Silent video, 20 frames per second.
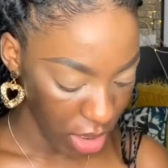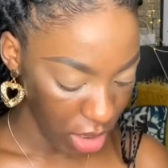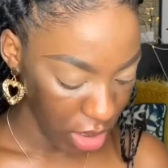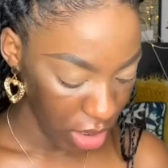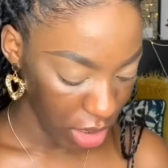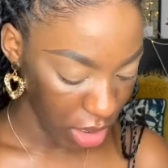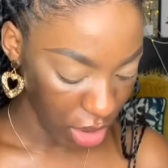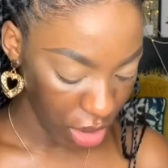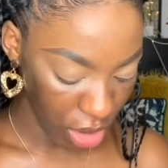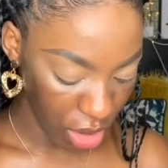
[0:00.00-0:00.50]

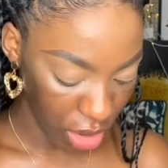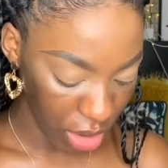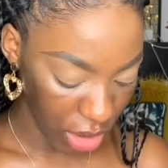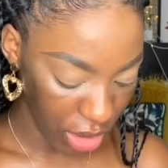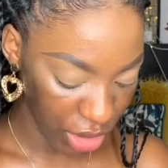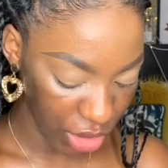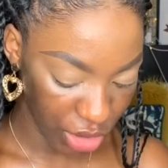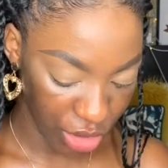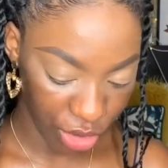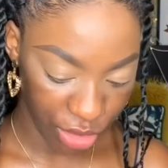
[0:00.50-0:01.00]
the color
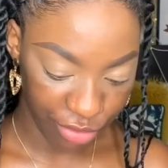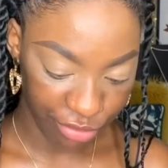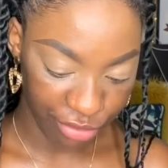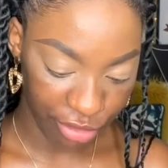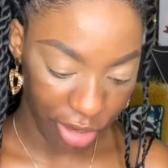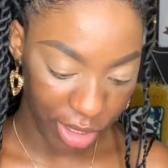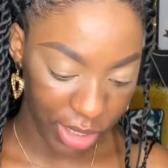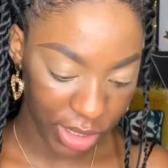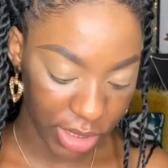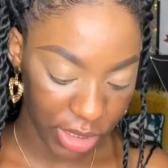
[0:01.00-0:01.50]

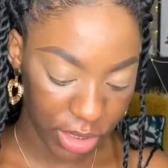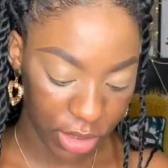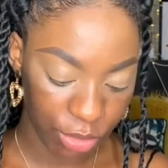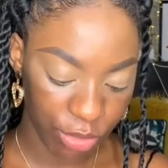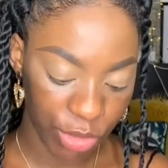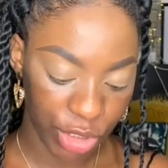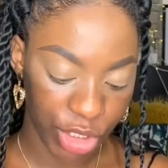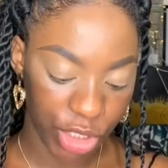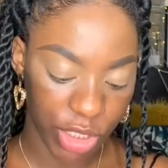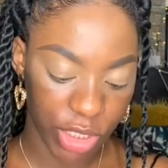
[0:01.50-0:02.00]
Sunrise,
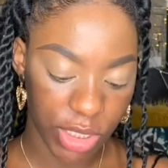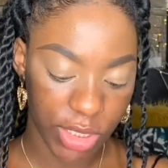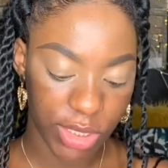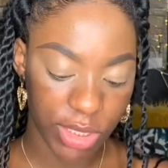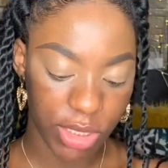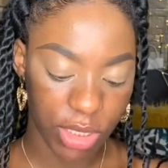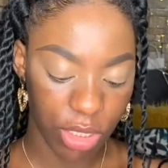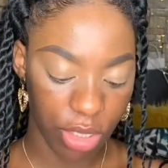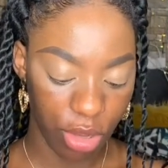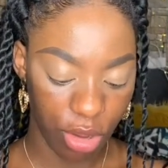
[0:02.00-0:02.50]
which
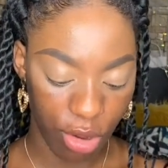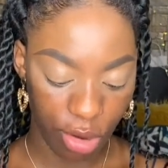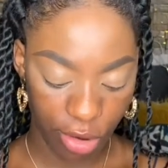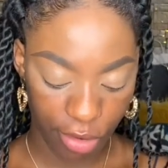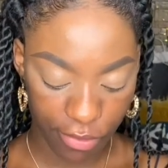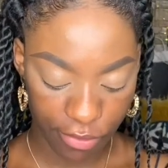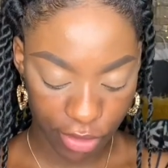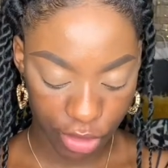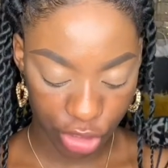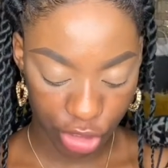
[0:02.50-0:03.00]
is the
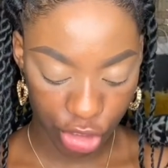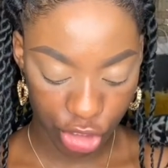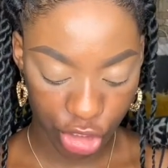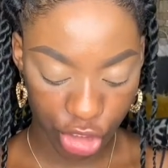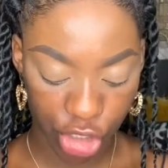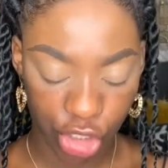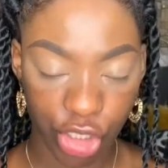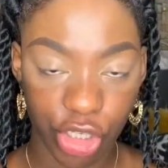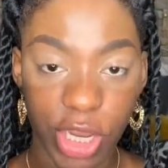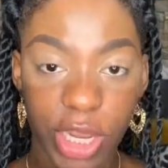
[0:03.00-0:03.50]
orange
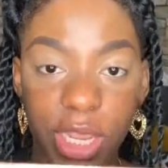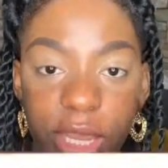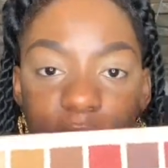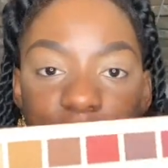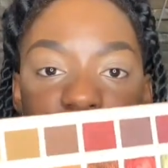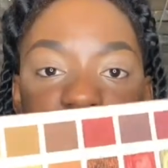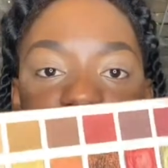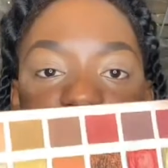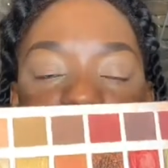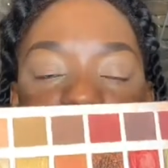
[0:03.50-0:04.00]
shade